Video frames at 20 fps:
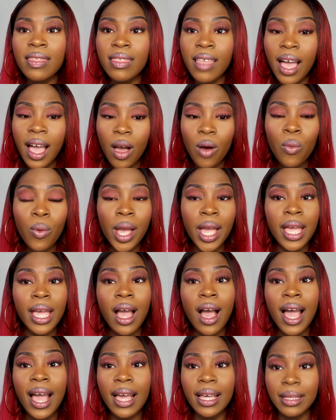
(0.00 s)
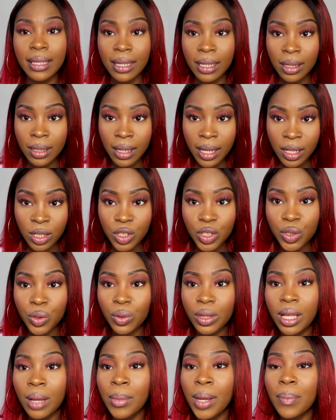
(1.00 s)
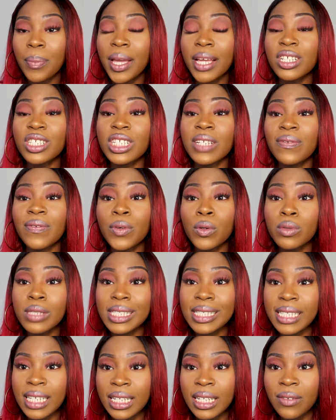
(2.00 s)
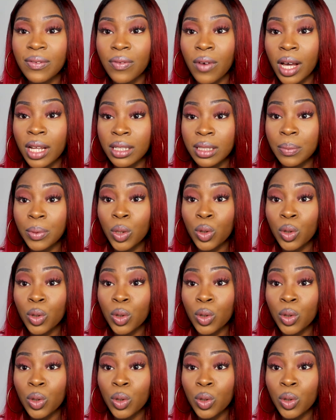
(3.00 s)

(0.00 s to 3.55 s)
That way I can ensure that my patient feels dignified,